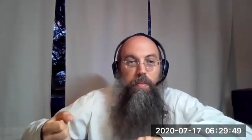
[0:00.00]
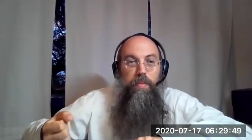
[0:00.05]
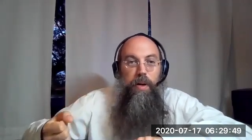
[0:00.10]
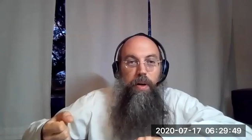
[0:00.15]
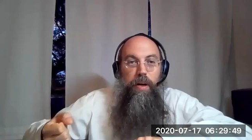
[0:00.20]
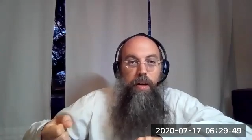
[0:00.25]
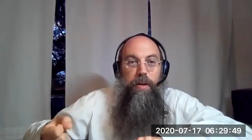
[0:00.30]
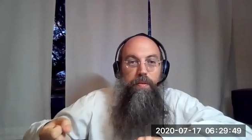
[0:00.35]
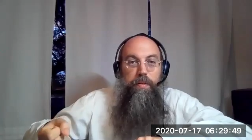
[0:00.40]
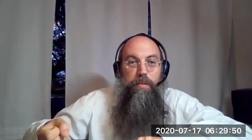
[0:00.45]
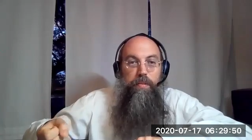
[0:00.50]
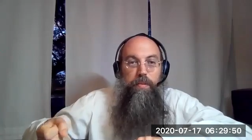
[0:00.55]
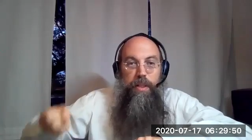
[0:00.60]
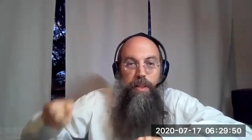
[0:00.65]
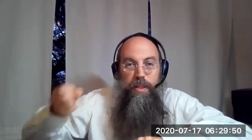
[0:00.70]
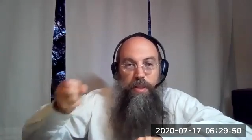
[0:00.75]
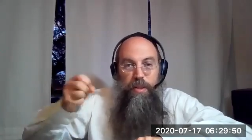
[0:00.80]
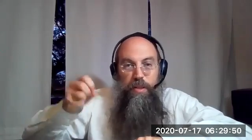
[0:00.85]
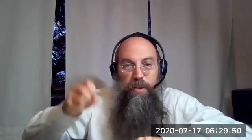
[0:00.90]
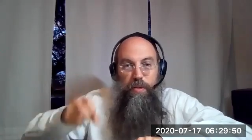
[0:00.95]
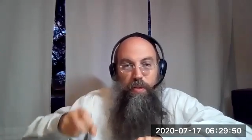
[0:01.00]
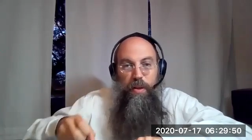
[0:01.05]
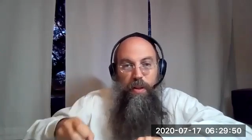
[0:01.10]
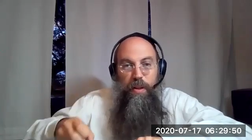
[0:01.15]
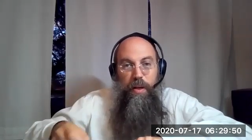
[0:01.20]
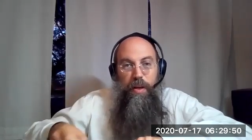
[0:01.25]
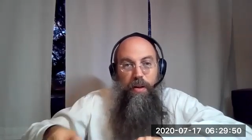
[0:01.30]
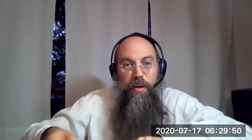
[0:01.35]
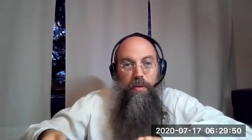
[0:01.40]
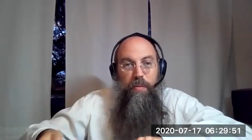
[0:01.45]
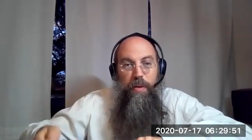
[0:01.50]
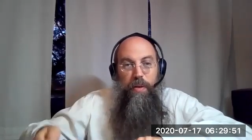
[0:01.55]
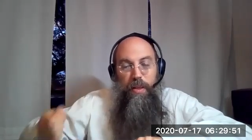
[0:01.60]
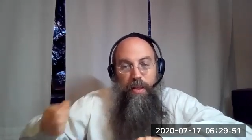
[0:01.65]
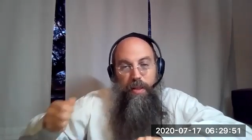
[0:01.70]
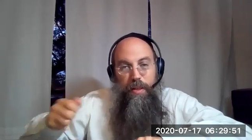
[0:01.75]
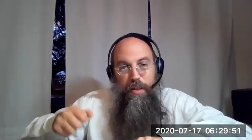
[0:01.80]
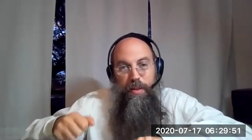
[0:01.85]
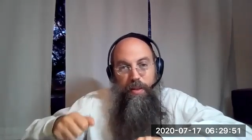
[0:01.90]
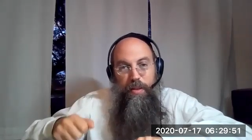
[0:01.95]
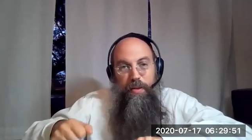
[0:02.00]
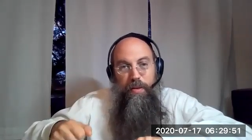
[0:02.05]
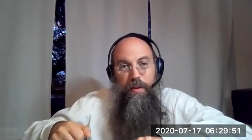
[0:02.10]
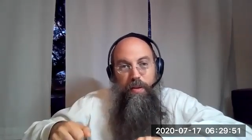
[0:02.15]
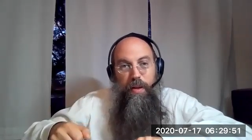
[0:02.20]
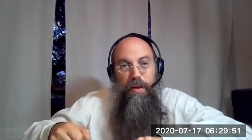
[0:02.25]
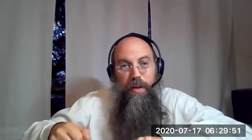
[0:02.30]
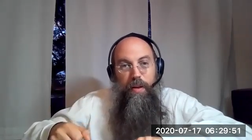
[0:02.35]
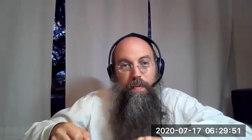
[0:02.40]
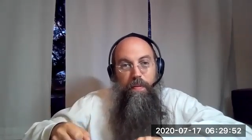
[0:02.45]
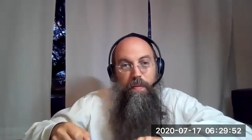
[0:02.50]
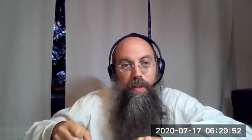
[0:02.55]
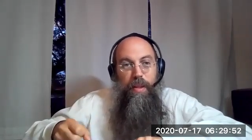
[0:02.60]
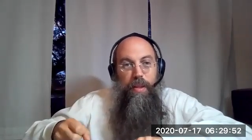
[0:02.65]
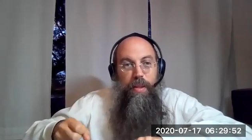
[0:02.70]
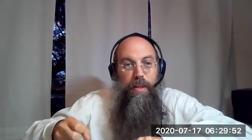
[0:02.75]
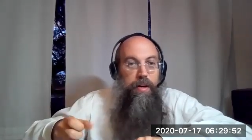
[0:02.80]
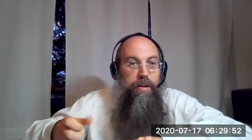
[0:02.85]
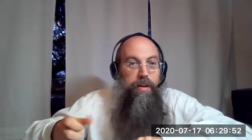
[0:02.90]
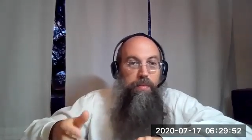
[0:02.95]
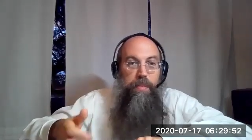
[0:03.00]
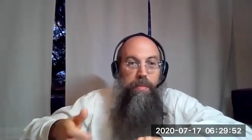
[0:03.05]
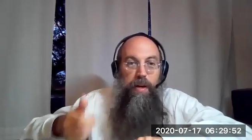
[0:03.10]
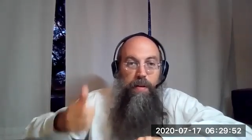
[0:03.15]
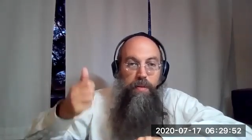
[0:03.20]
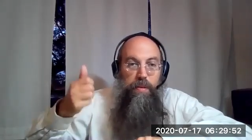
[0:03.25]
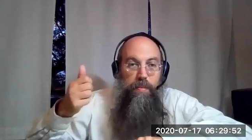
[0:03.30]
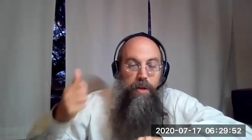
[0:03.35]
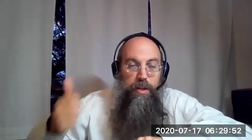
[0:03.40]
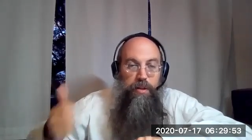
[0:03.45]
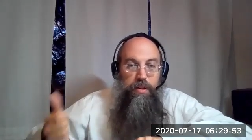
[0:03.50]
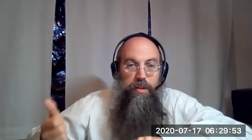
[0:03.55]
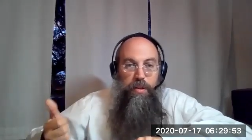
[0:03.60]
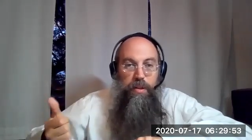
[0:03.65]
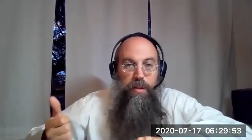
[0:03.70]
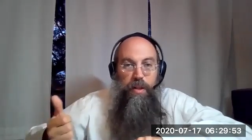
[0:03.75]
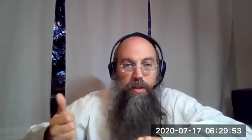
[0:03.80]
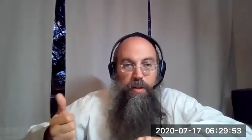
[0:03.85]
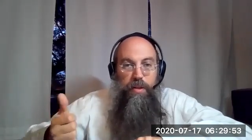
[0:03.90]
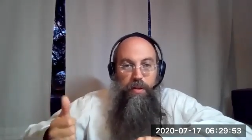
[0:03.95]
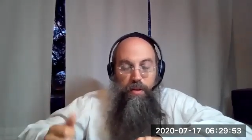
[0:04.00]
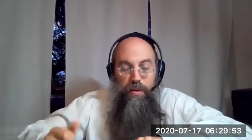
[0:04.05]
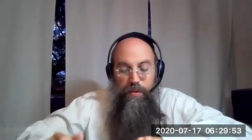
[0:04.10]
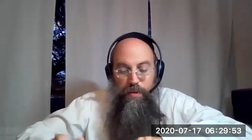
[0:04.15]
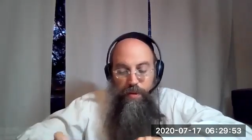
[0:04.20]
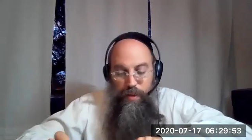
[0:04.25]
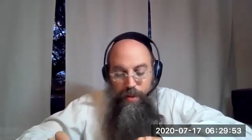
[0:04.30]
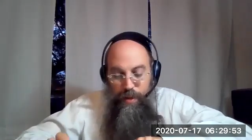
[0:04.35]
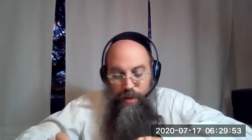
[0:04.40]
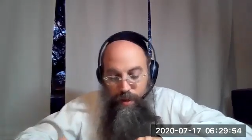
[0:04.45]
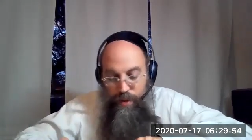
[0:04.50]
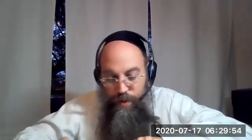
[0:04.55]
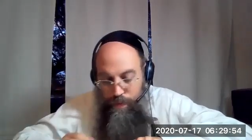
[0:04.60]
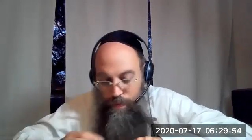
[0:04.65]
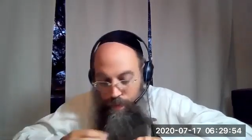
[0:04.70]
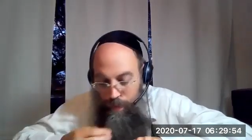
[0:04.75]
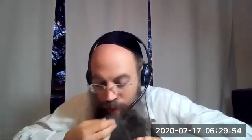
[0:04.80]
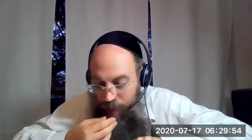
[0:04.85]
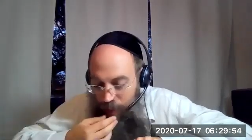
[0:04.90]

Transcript: But if it wasn't so clear and witnesses saw, then you have to make sure that you go to tell them.